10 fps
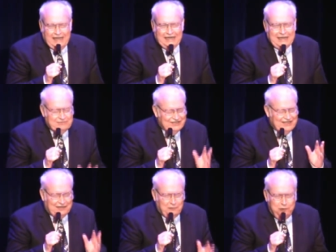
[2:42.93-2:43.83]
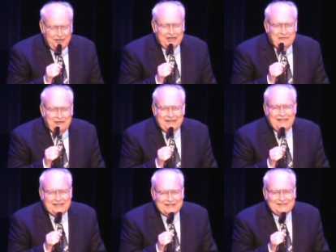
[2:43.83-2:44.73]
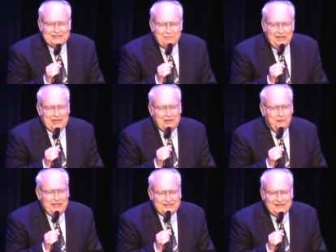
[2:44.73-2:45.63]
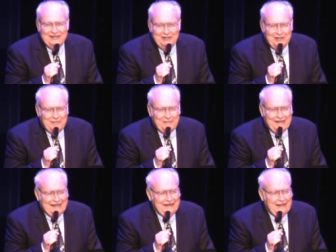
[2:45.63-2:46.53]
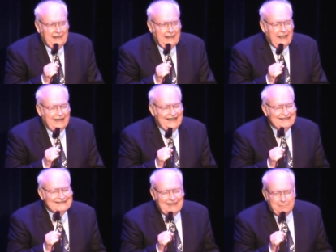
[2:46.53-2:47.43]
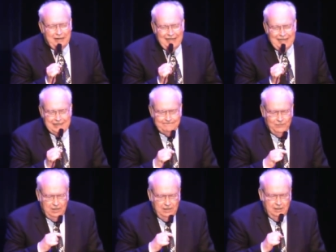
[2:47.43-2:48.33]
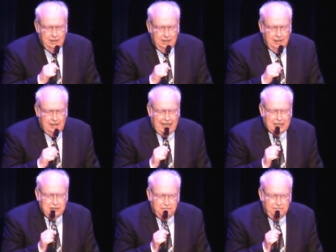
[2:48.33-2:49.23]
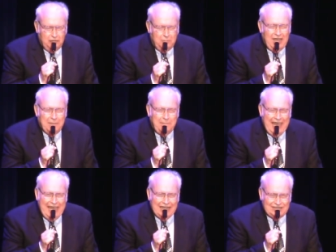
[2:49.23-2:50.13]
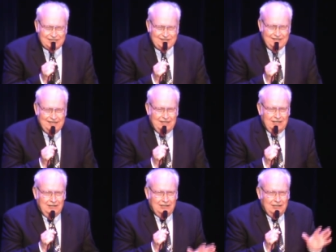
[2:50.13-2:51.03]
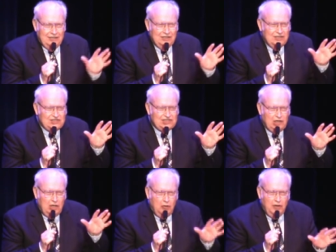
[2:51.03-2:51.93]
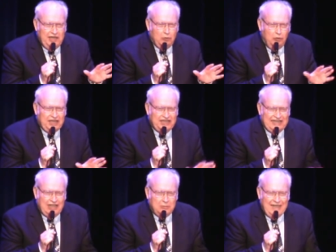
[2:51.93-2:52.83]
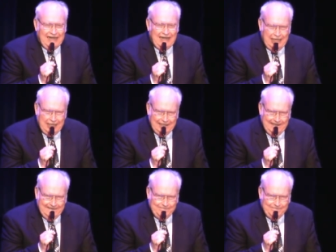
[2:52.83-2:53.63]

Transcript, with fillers: And I'm just thinking, what a great thing this is, playing on Woody's band. And as I'm playing, I can feel my pants slowly working down my leg.